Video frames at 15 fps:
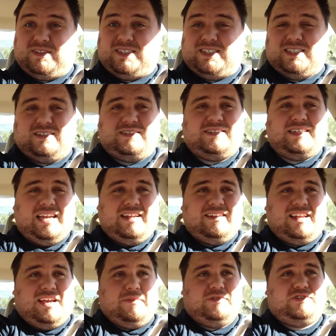sustained
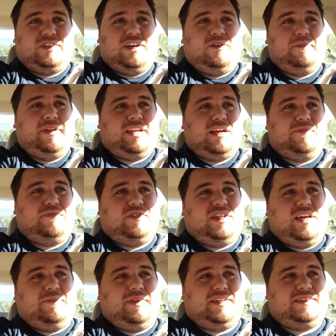damage to help make up for
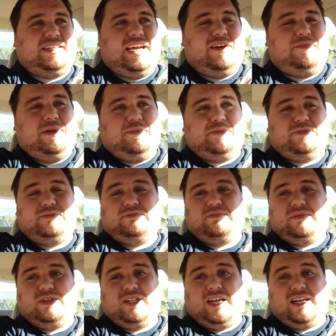that, because now people
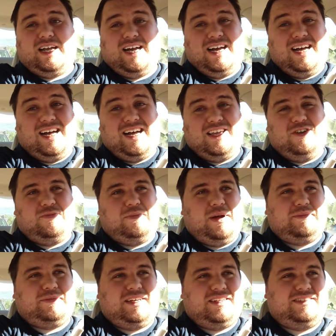are like, haha, you've
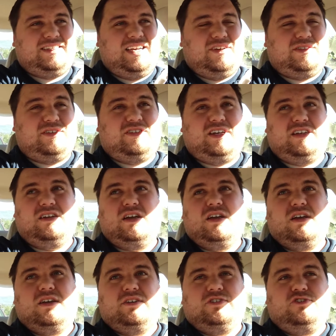popped out of stealth, and they're like,
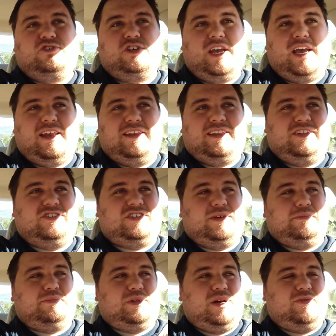shit, and they just
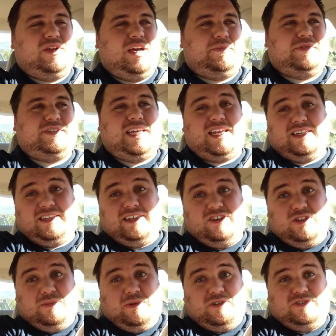get blown up because they didn't
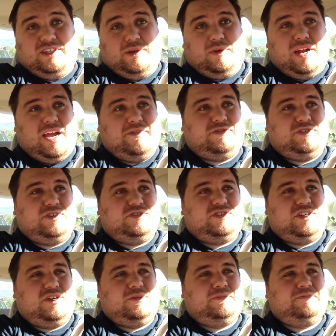kill the person they were after.
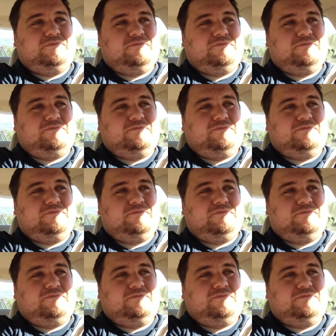So